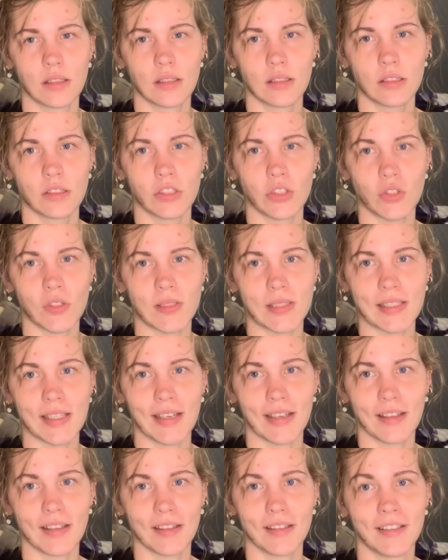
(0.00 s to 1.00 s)

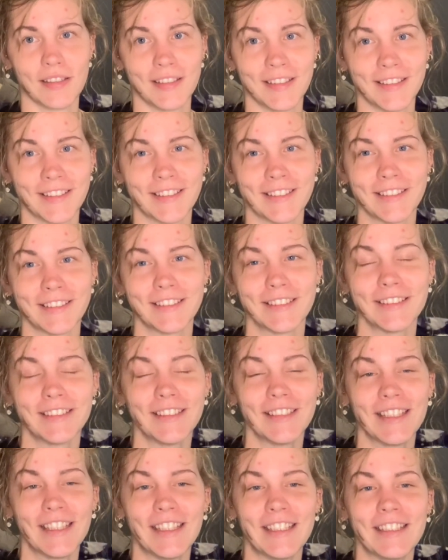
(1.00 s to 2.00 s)
Tuesday.
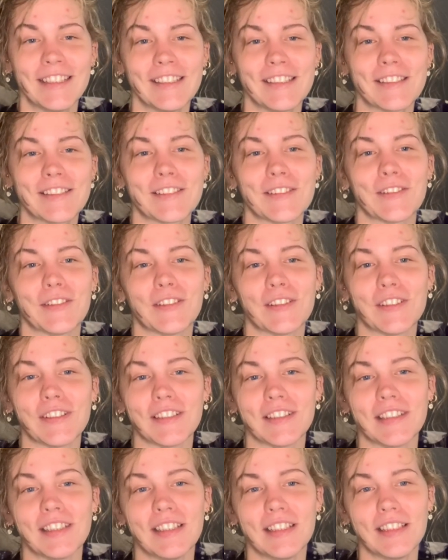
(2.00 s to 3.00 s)
So
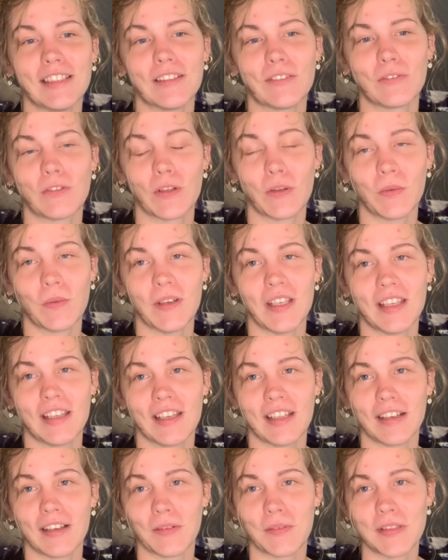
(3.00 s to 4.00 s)
for the
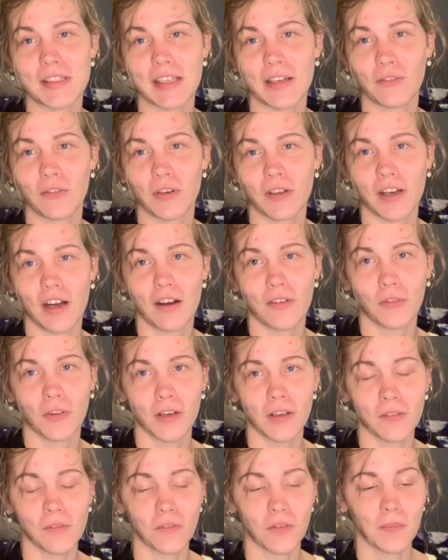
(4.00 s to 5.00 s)
weekend I was
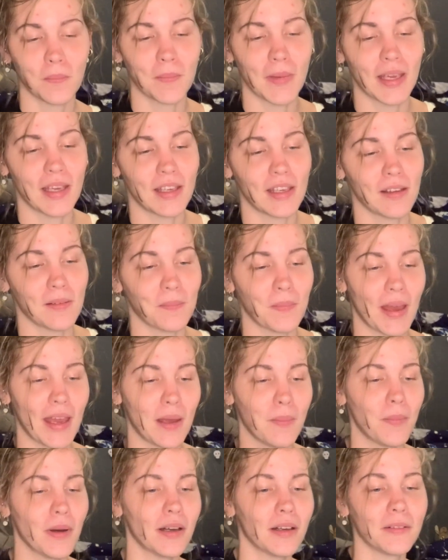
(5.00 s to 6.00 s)
recovering from making
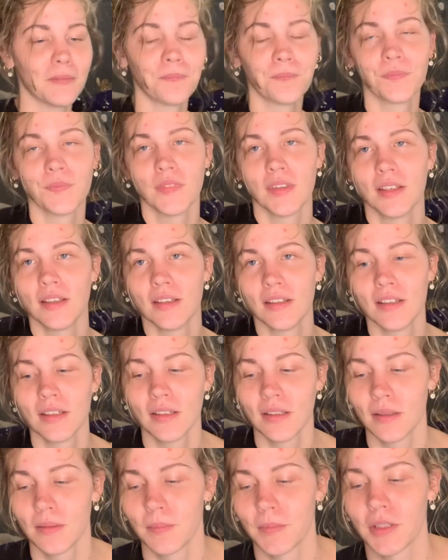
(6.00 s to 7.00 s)
paper.
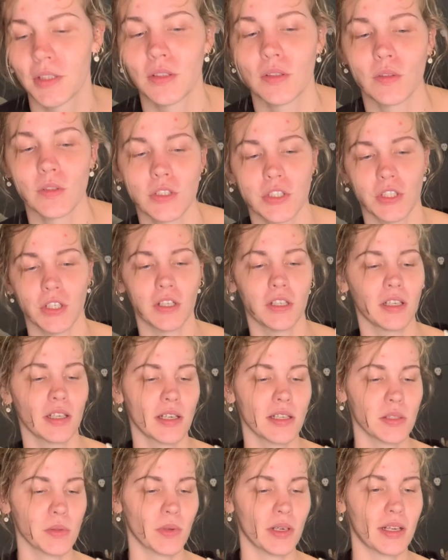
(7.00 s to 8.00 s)
But I'll show you
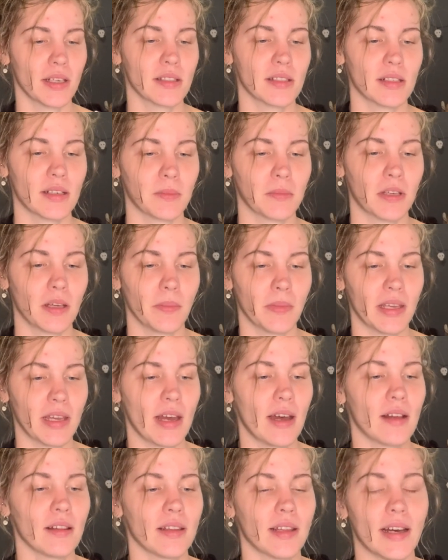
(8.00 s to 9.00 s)
guys what it ended up coming
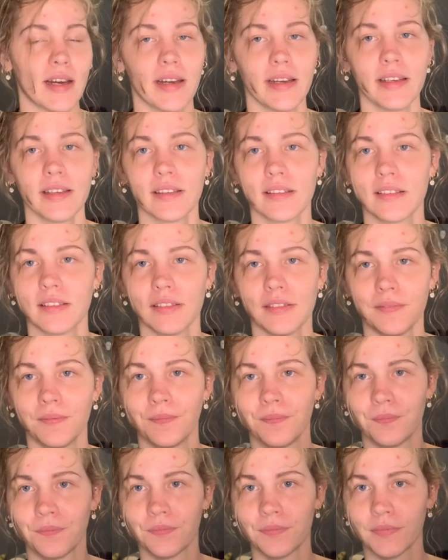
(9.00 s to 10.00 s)
out like.
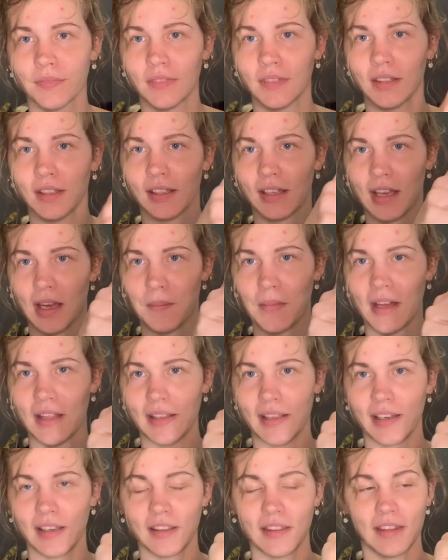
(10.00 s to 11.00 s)
It came out
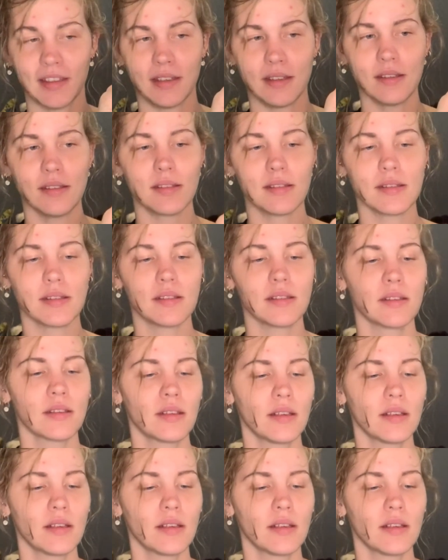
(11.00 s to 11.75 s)
like this.